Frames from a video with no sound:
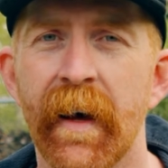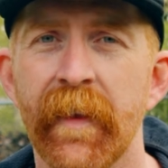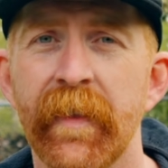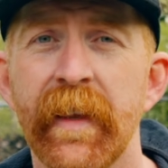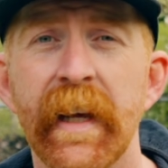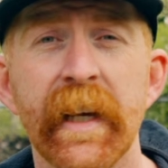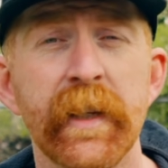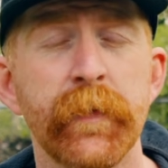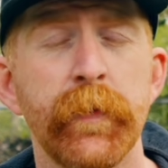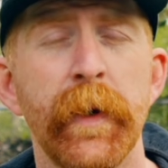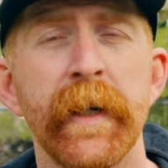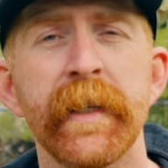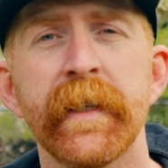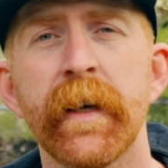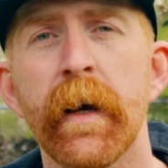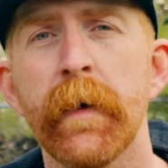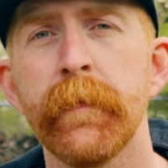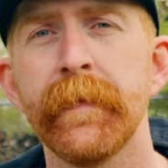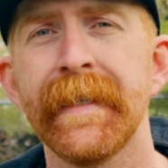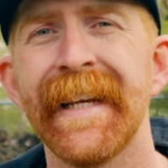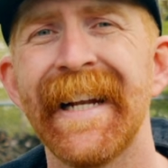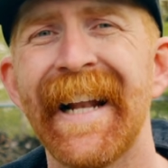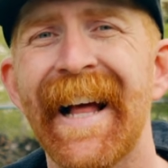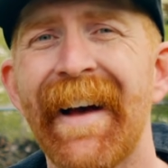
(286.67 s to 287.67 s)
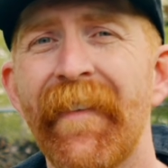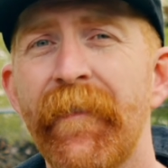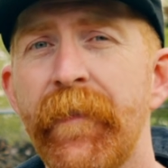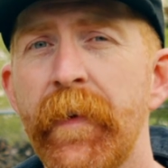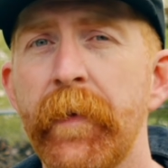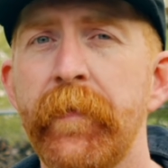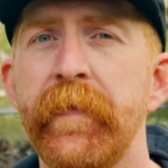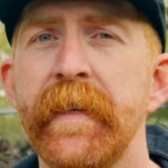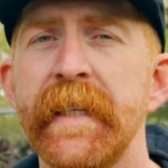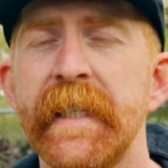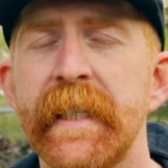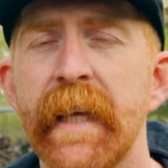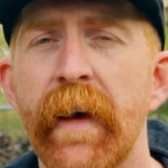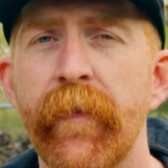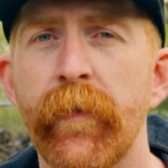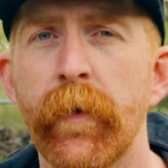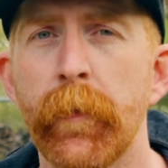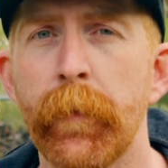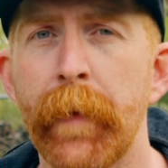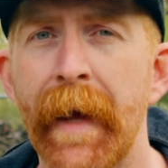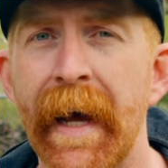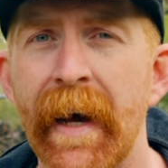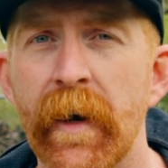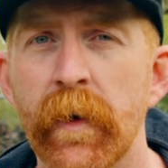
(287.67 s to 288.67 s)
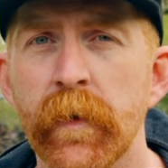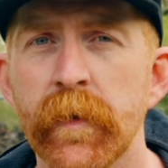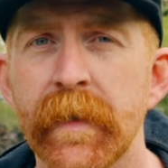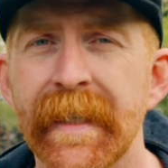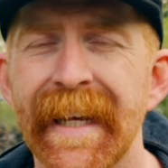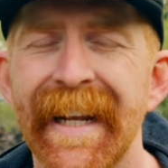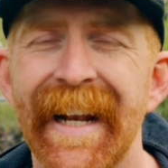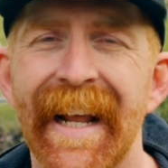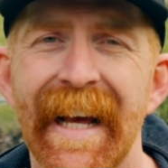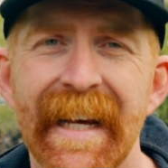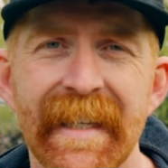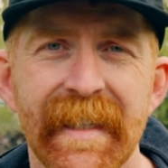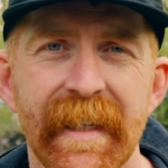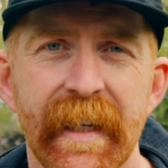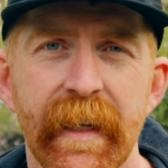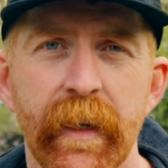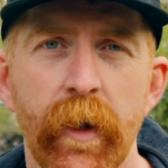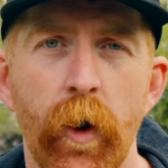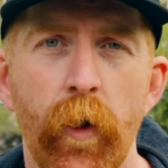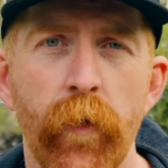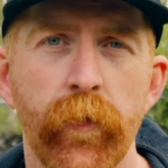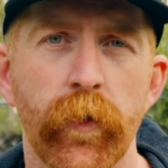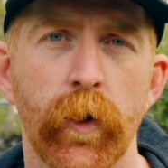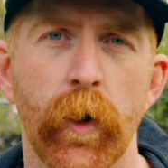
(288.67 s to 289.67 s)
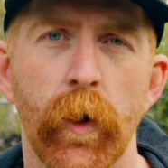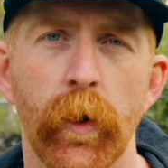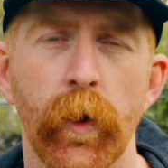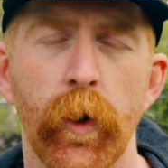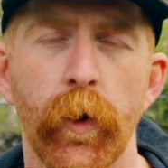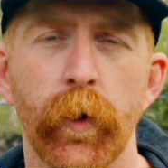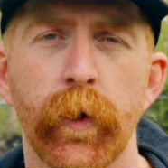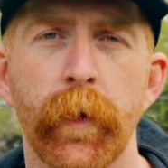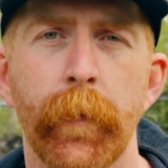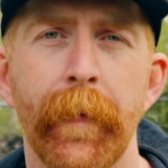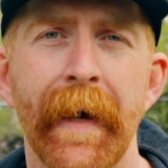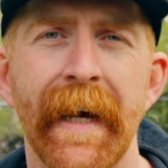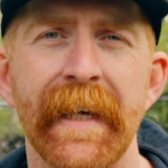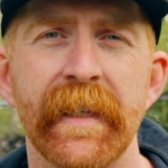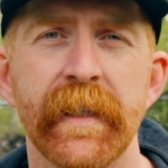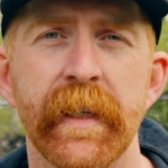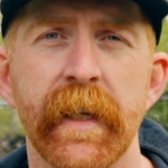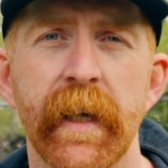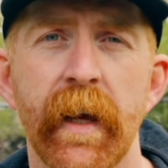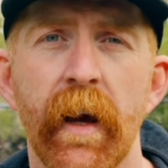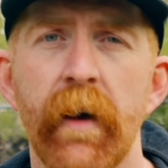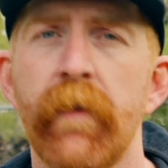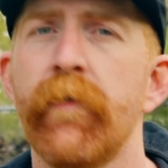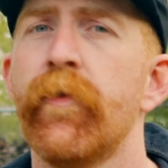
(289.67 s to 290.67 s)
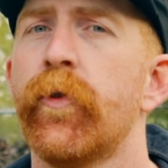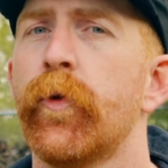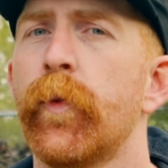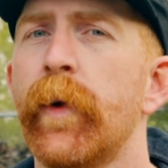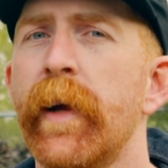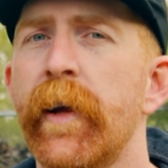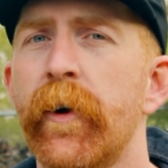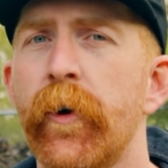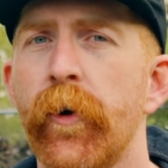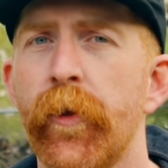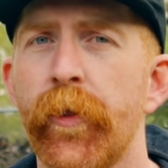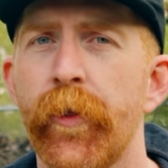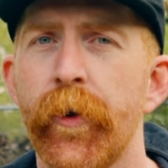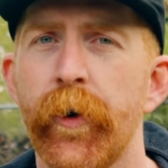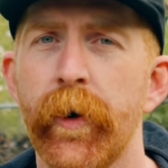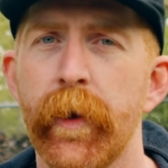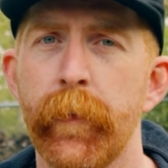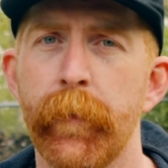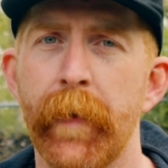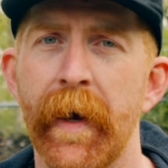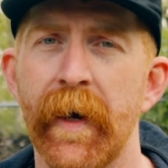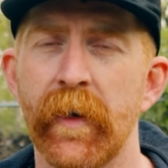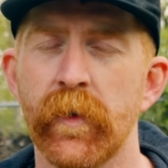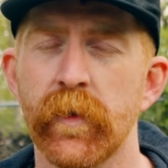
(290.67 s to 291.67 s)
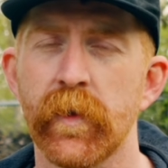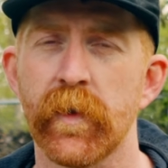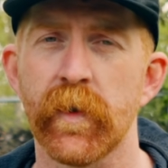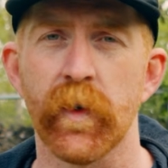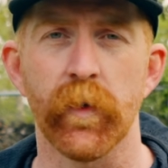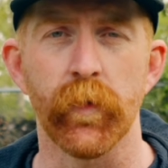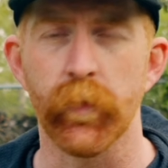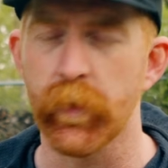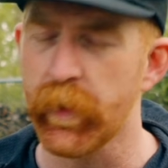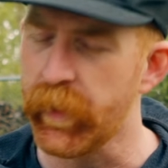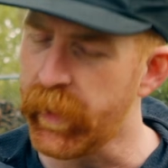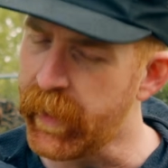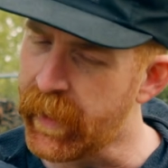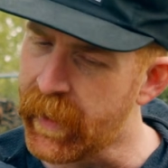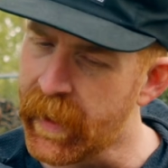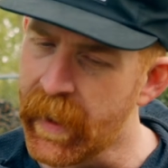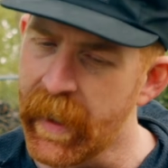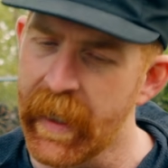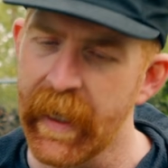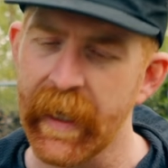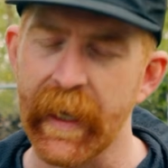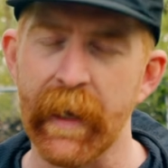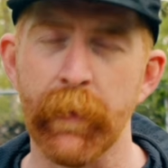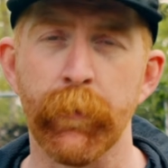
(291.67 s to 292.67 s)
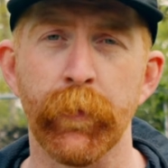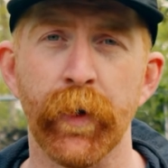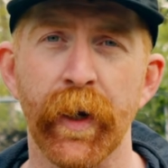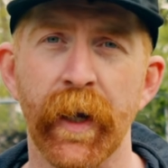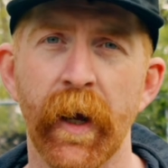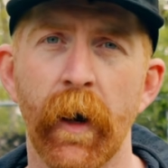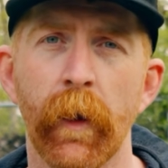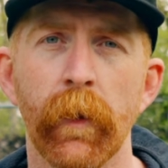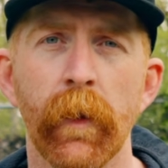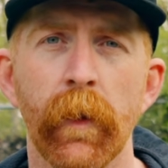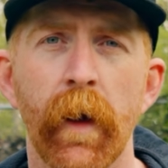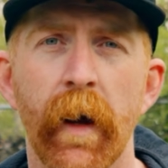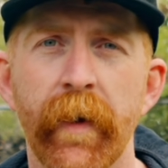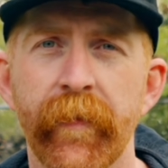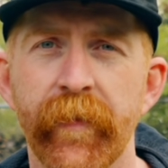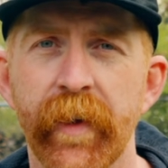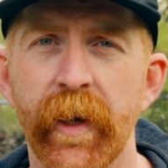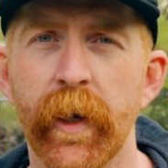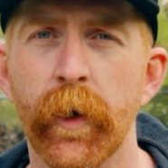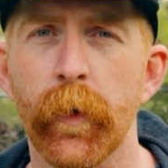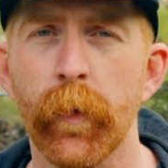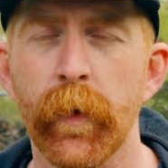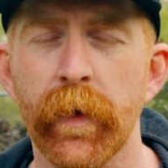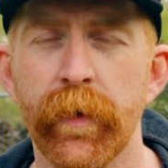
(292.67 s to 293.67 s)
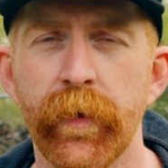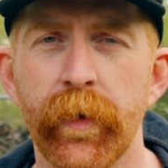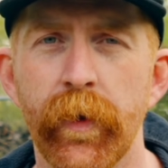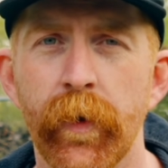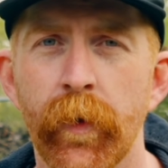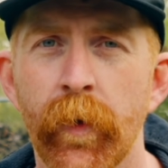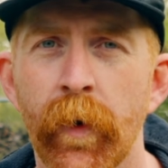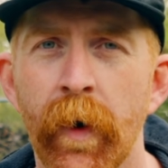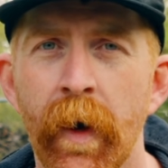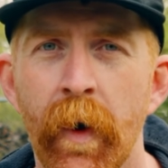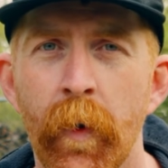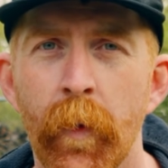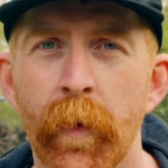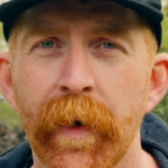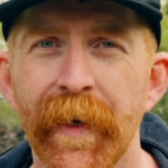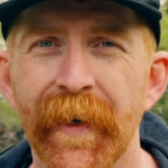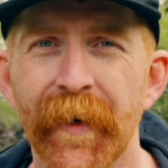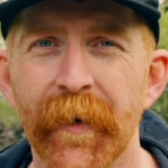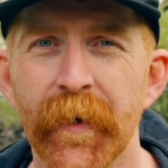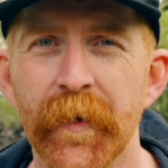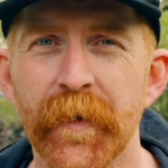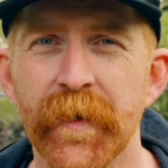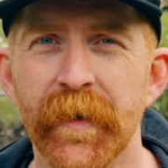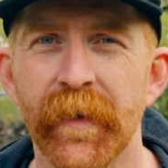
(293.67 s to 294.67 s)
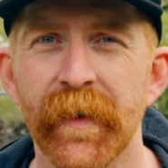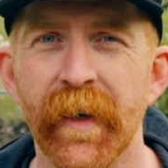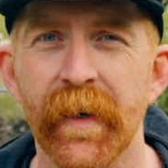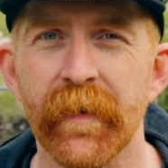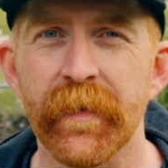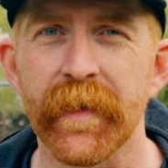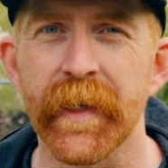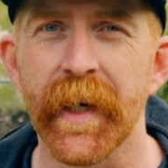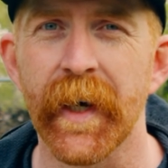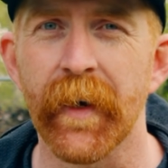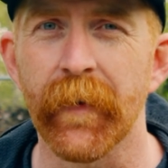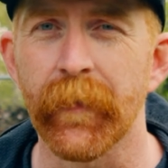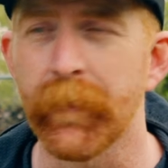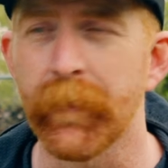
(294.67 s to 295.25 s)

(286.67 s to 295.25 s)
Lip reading: The XPress comes in at 57 pounds and has an overall load capacity of 330 pounds, so really can bring a lot of gear with you when you're cruising around town.